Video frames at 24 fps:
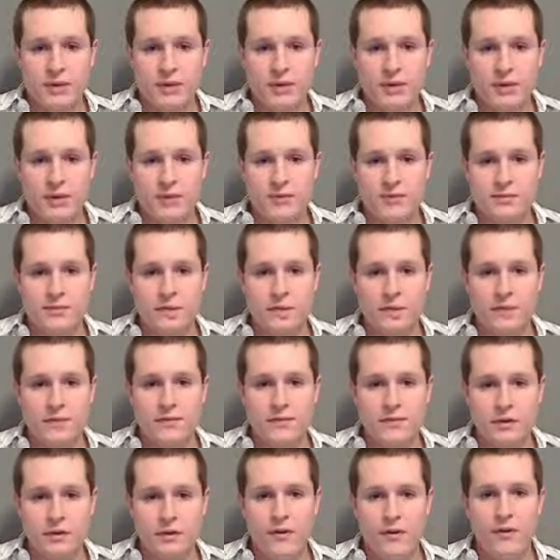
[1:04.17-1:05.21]
their kids, but
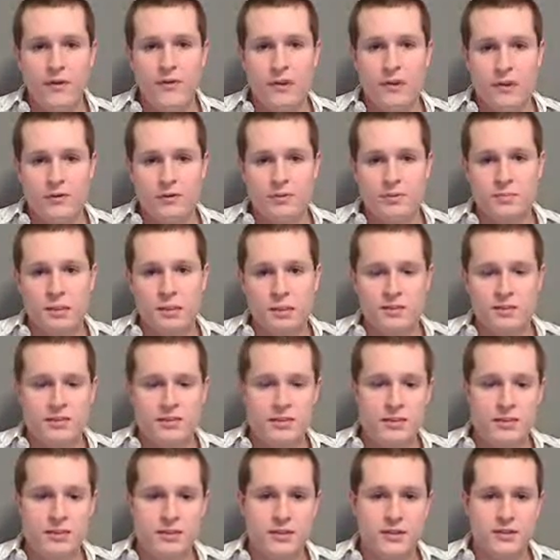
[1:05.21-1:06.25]
for the most part,
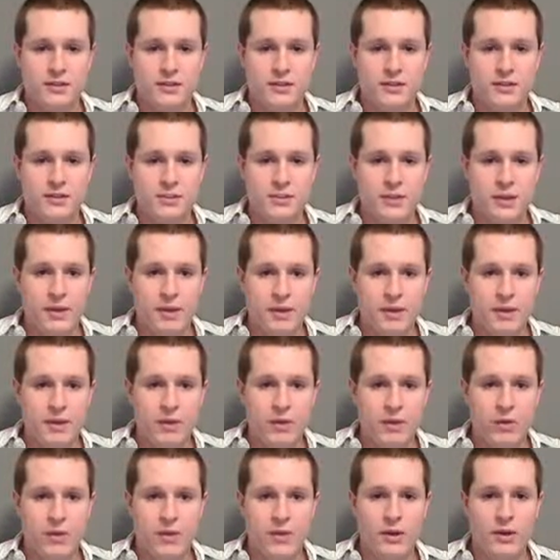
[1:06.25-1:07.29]
statistically speaking,
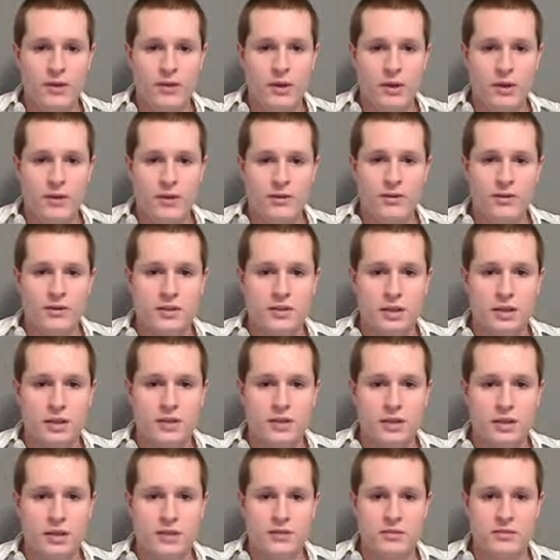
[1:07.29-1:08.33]
nobody cares
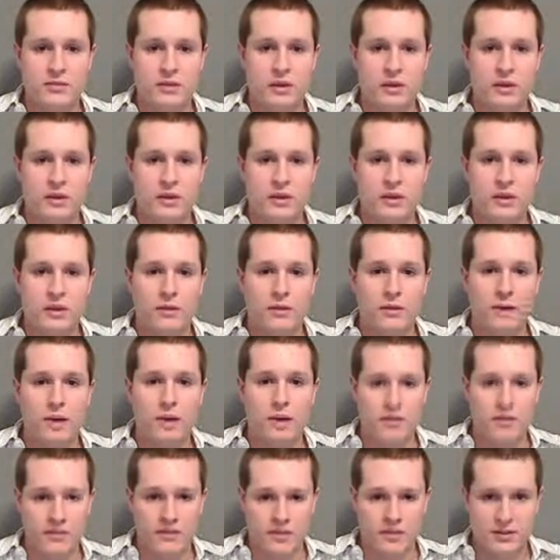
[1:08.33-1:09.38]
about kids more than the
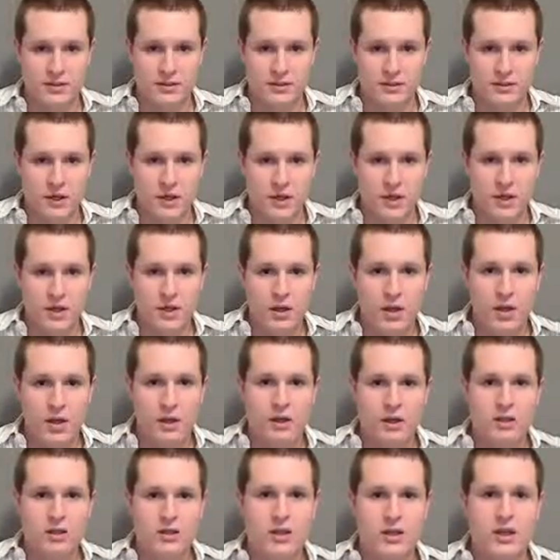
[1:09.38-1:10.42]
parents do.
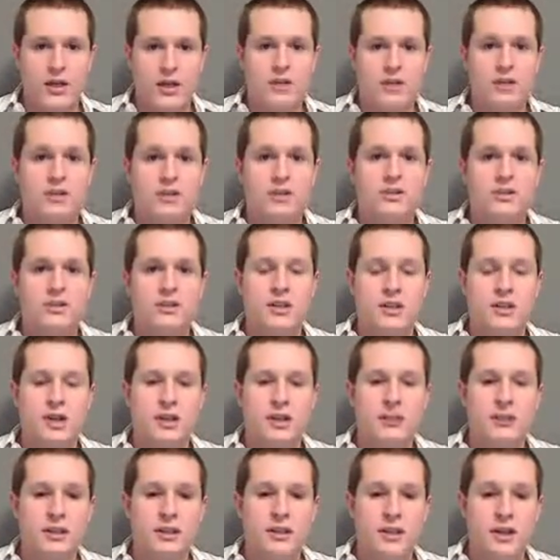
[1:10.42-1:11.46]
Okay, nobody's going to
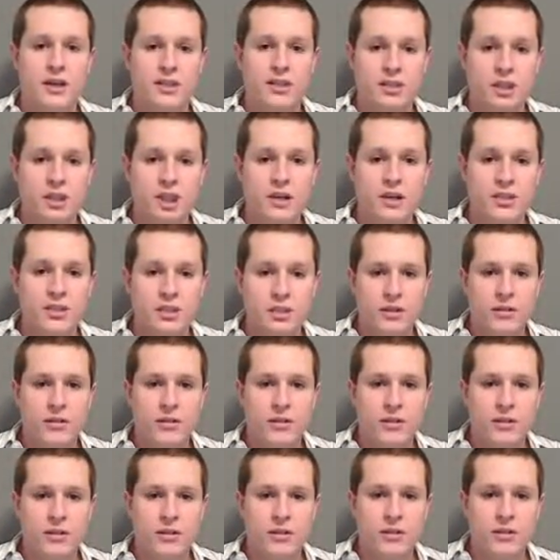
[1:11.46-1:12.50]
care about the education
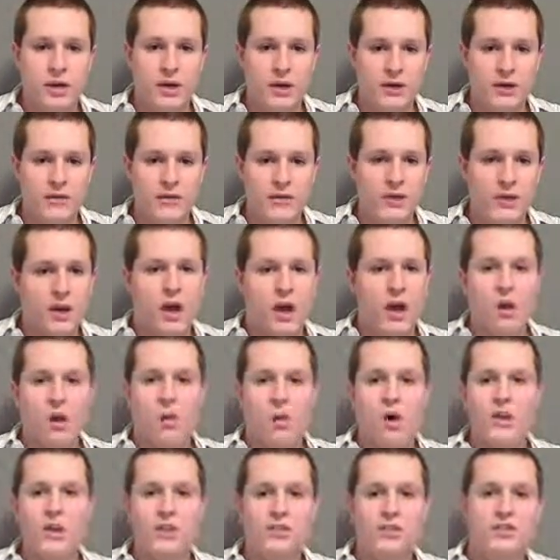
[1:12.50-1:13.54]
more than the parents.
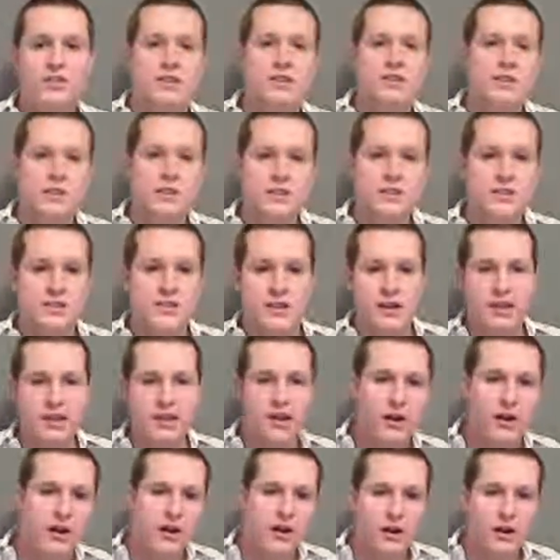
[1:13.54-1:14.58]
Washington,
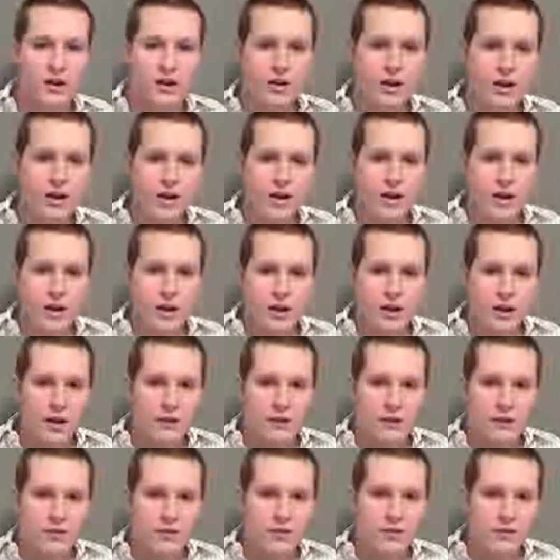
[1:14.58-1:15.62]
D.C., okay,
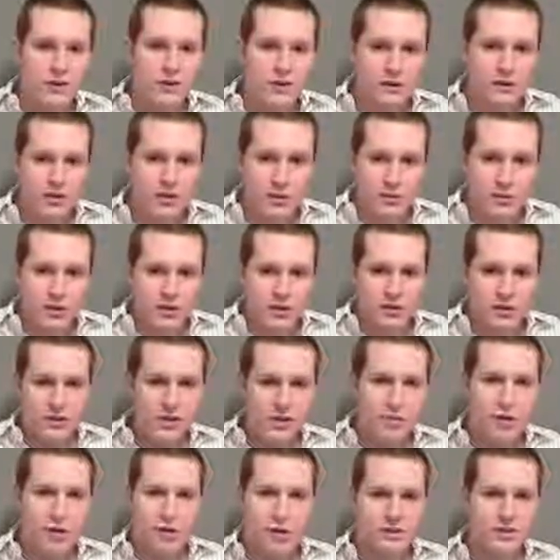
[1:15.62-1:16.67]
if you're a liberal and
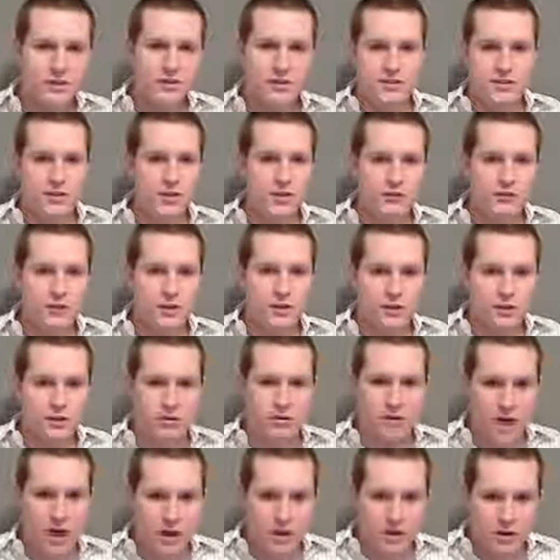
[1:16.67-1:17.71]
you're watching this, or if you're
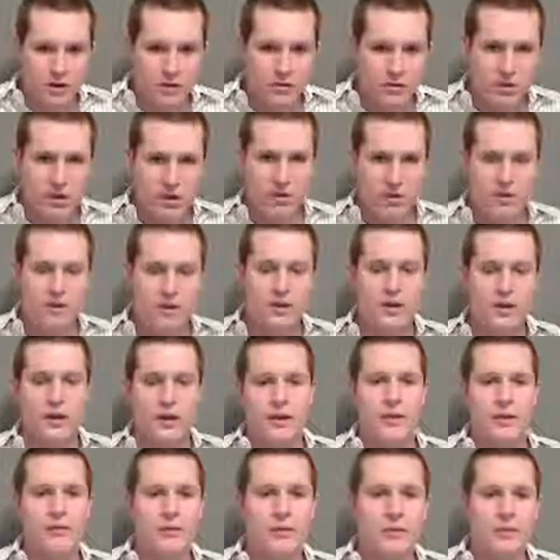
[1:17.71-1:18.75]
a rhino,
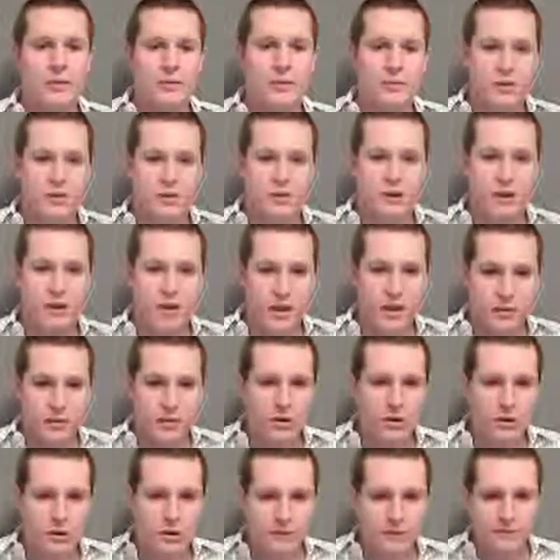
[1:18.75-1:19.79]
okay, Republican in
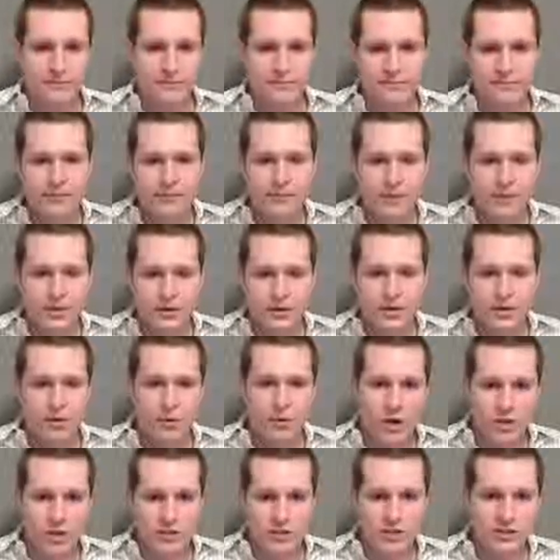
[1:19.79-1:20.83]
name only, and
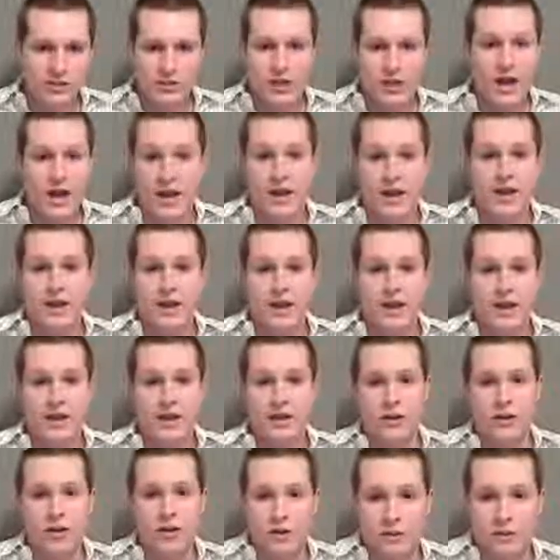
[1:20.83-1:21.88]
you're watching this,
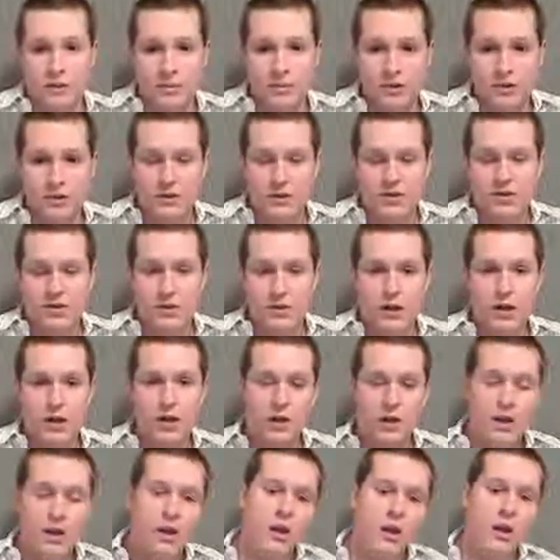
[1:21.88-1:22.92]
aka you're a liberal as
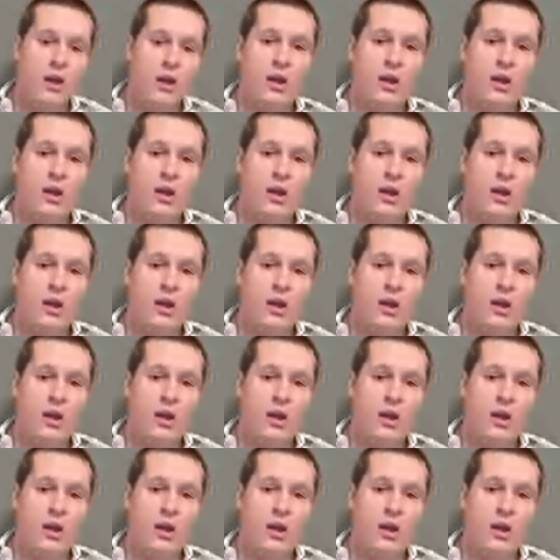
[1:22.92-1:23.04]
well,